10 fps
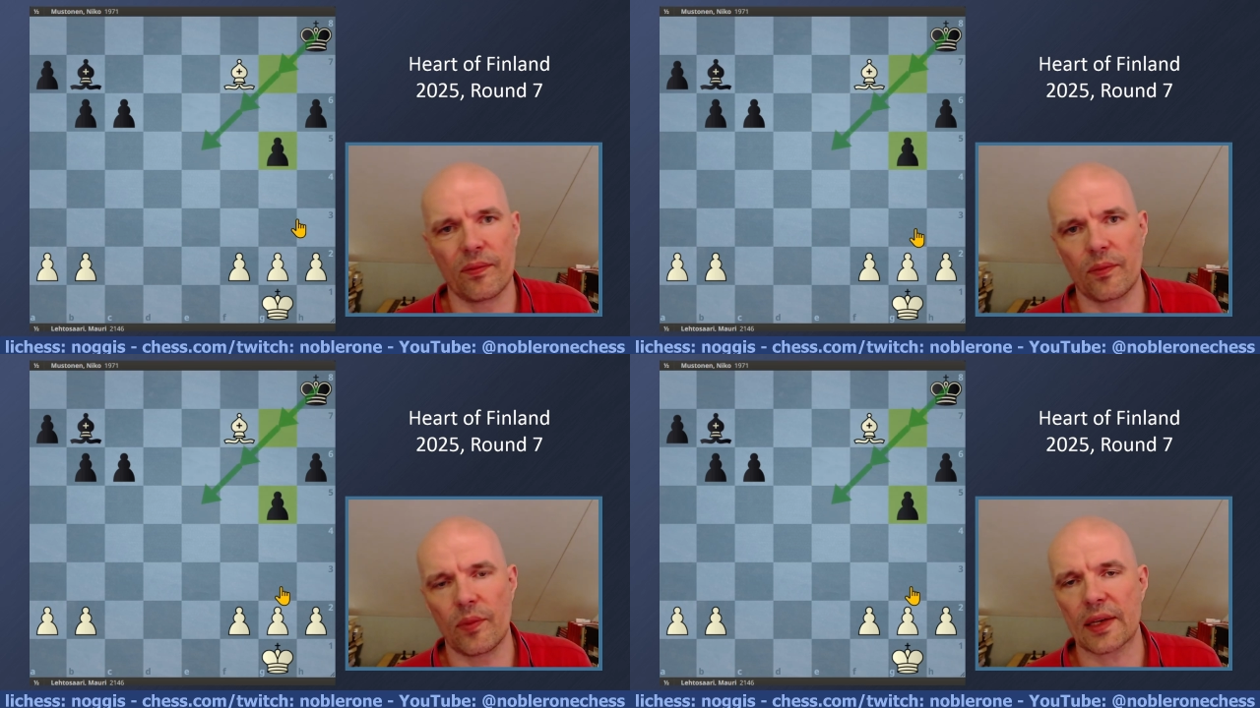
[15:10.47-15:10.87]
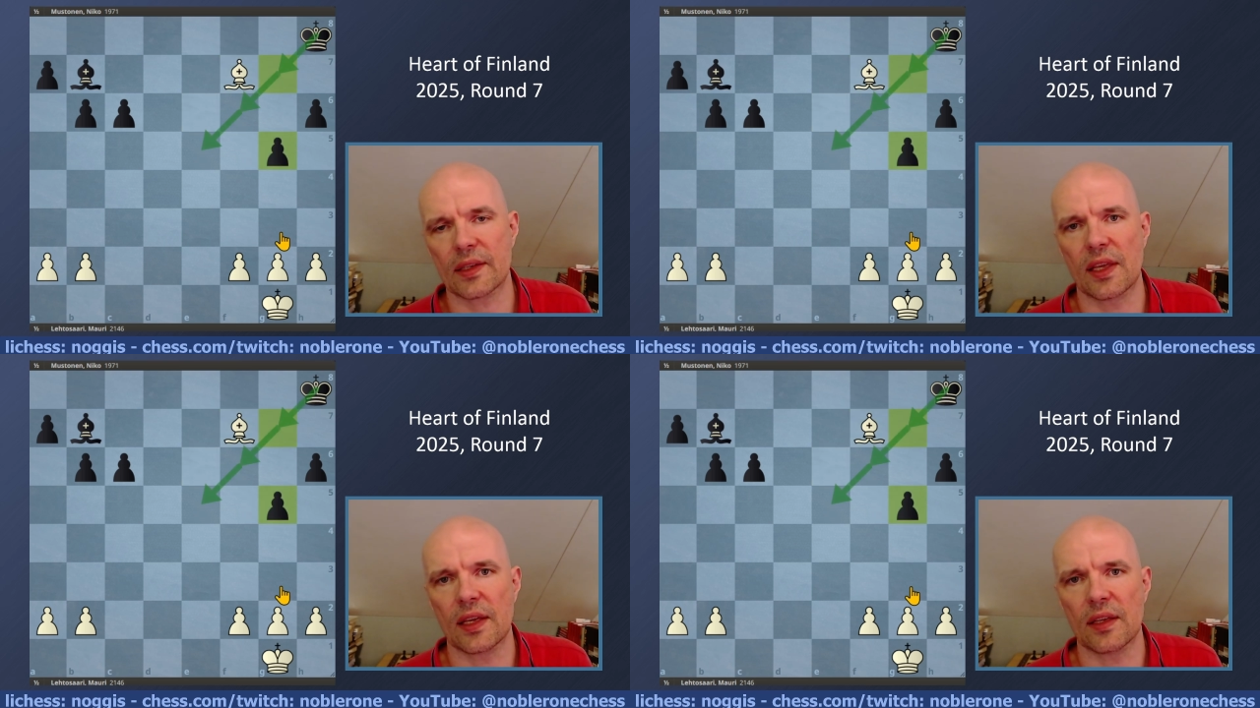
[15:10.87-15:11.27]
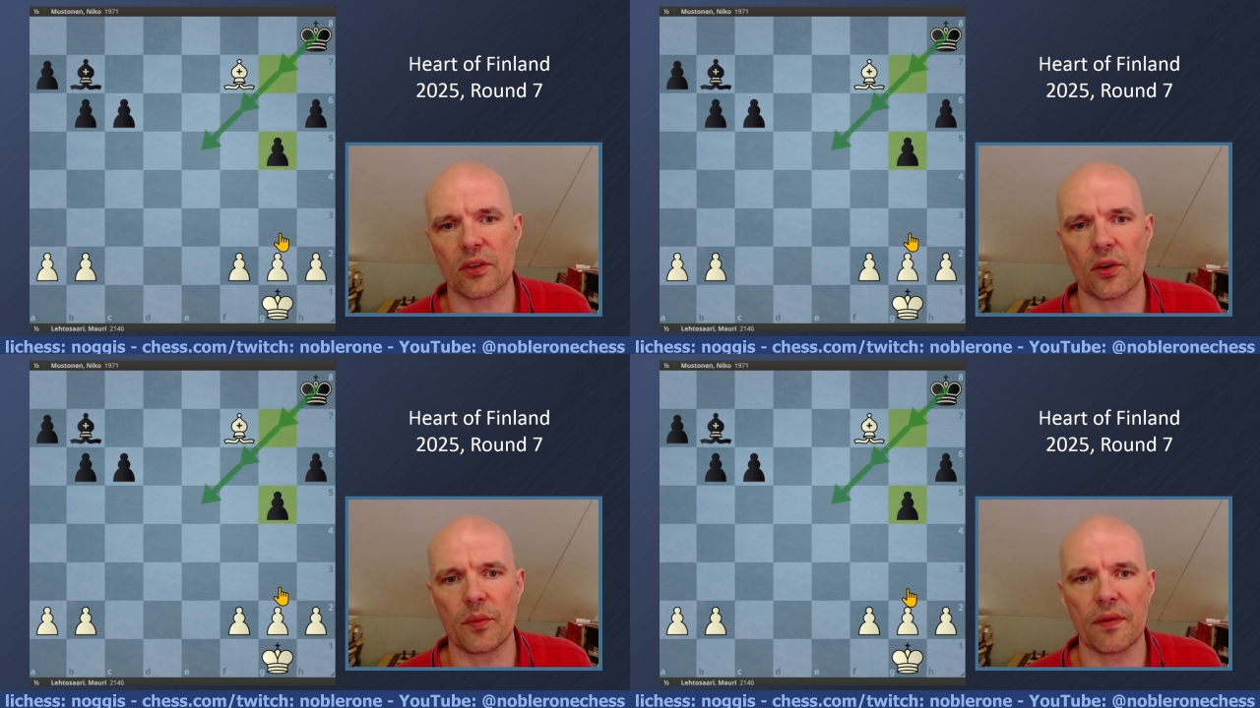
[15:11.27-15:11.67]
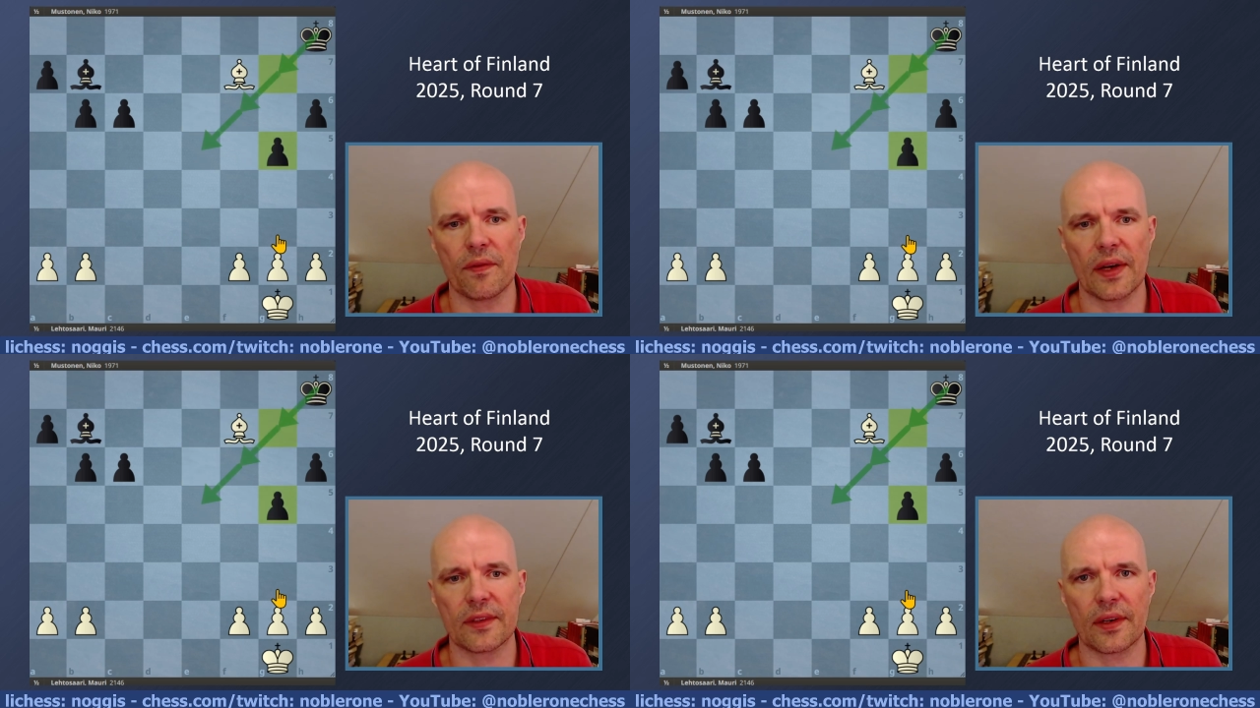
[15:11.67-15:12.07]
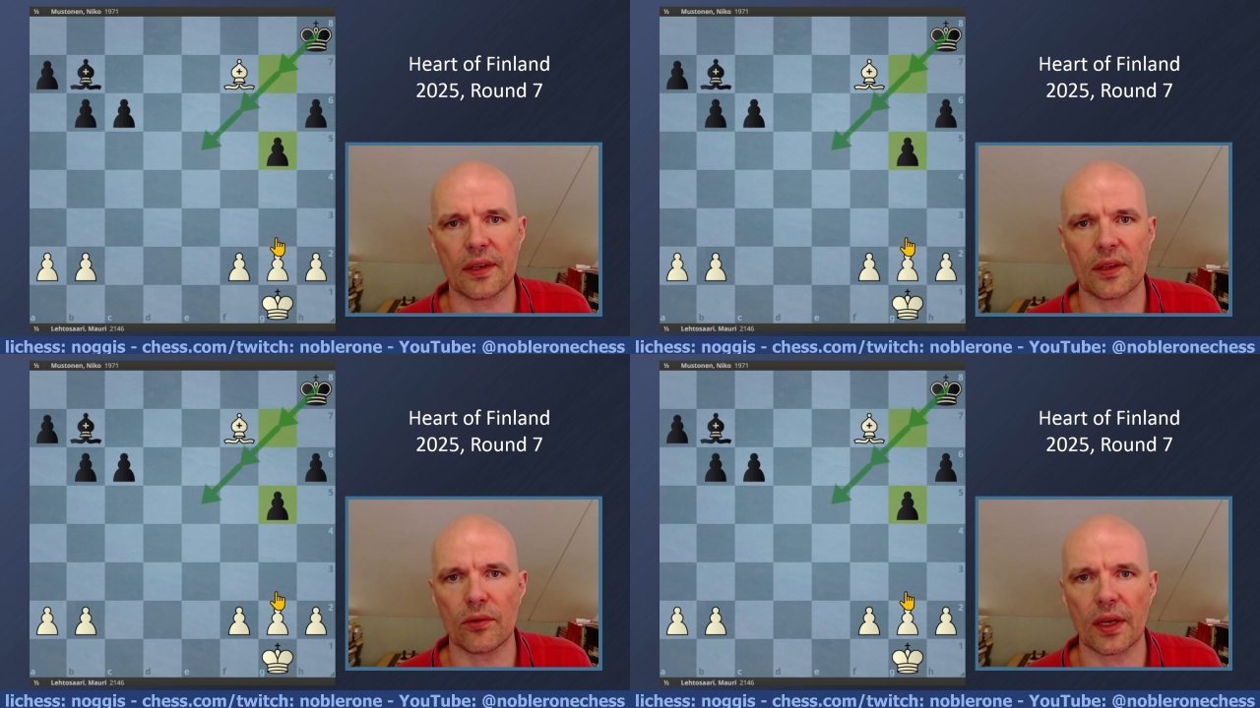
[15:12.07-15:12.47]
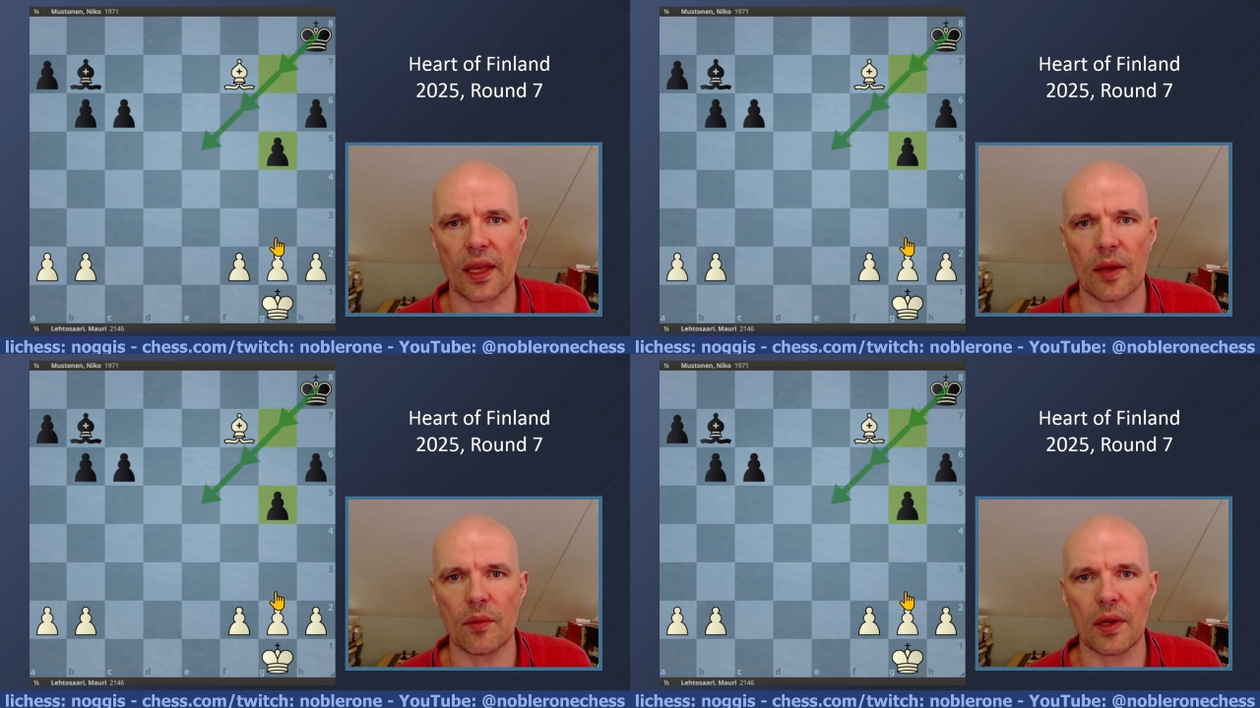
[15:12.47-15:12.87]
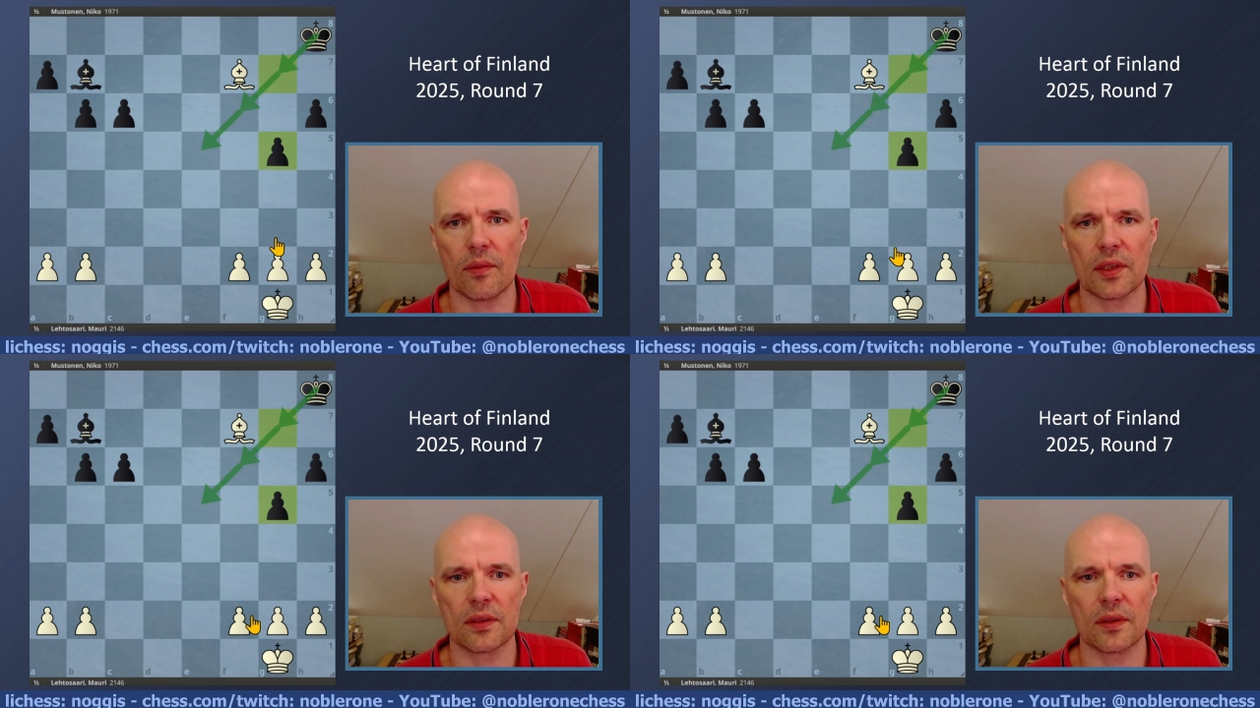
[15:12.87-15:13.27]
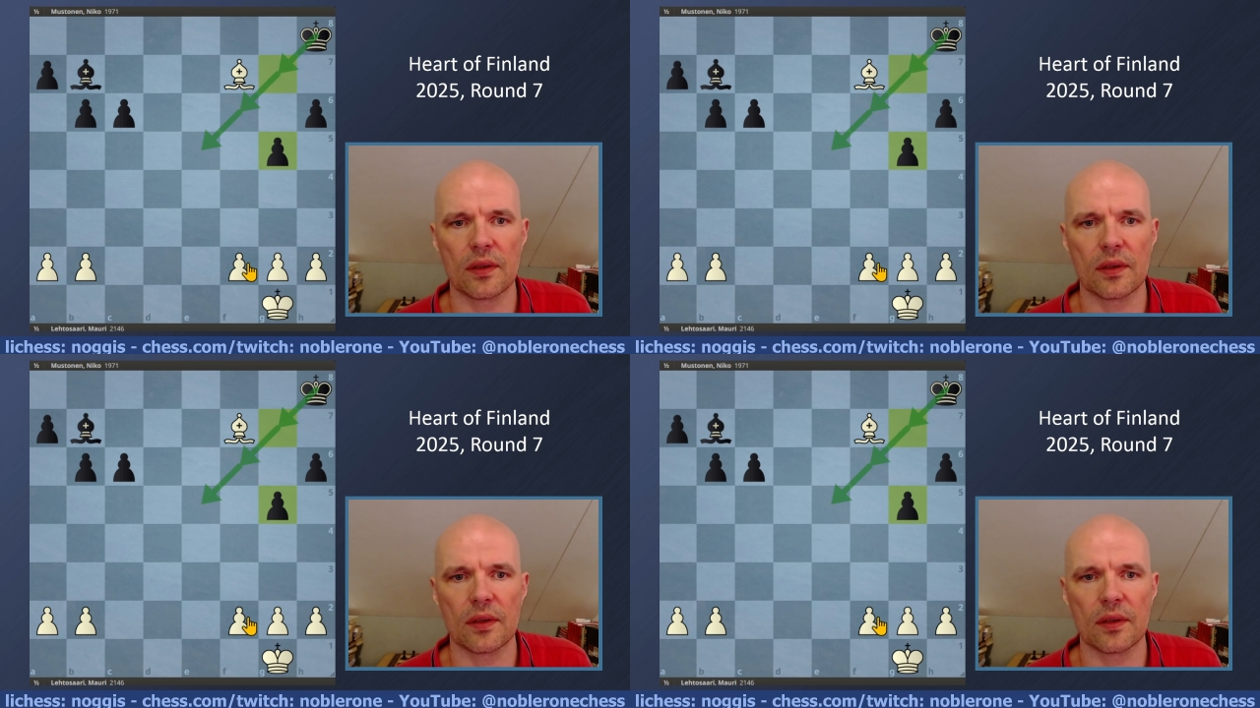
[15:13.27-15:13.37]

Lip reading: black's king is gonna be faster into the game anyways.